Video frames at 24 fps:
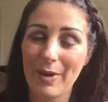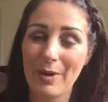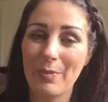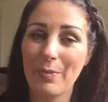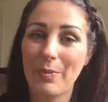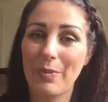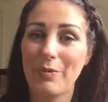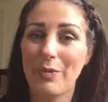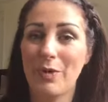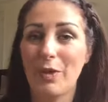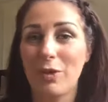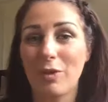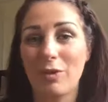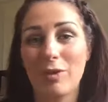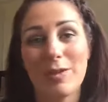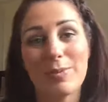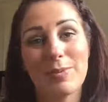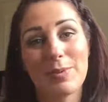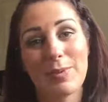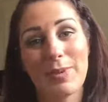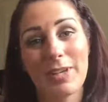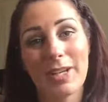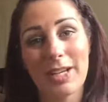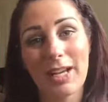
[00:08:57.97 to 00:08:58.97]
but we've got
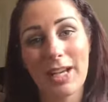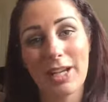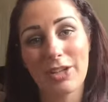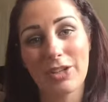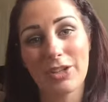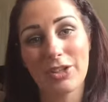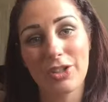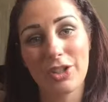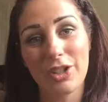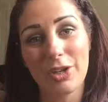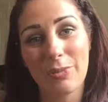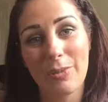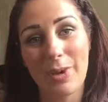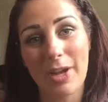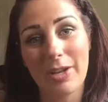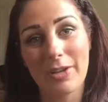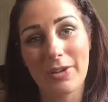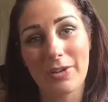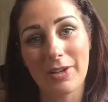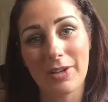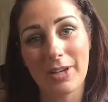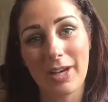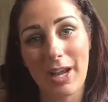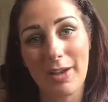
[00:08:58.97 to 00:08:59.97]
groups we can add you to where
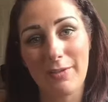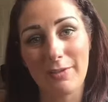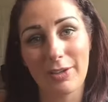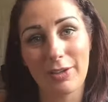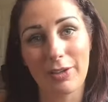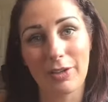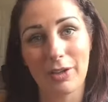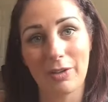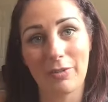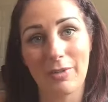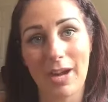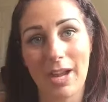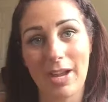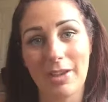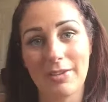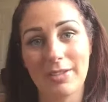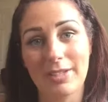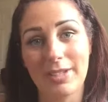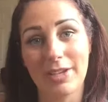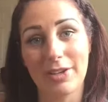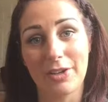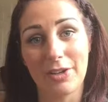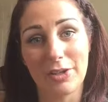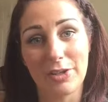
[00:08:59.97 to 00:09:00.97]
you can have a look
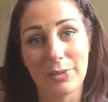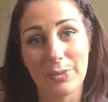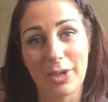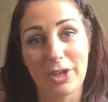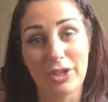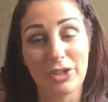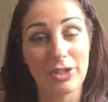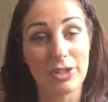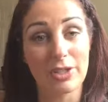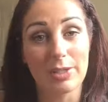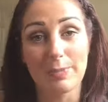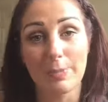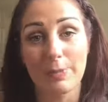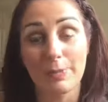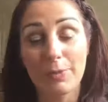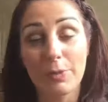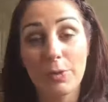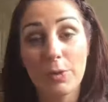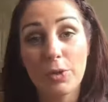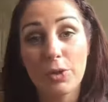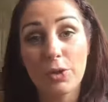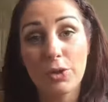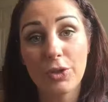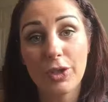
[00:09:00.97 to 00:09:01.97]
around and ask questions
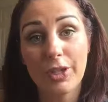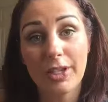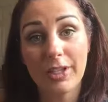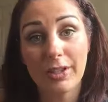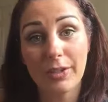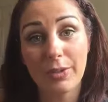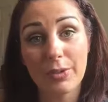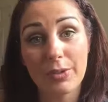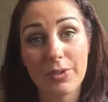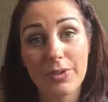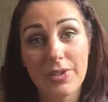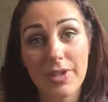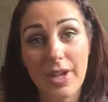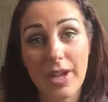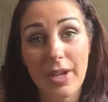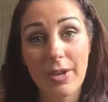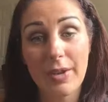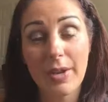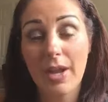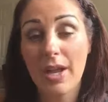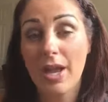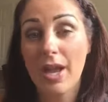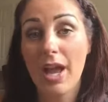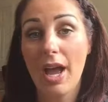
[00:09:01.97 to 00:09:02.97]
before joining
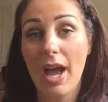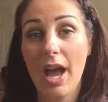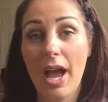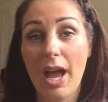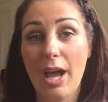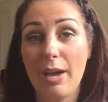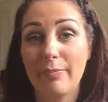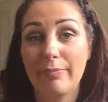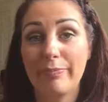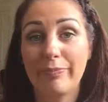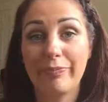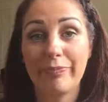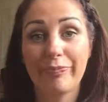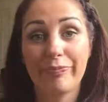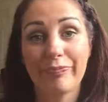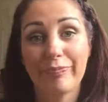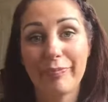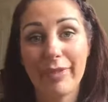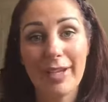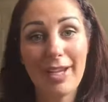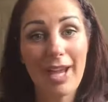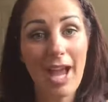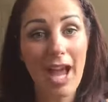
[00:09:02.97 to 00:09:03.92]
also. But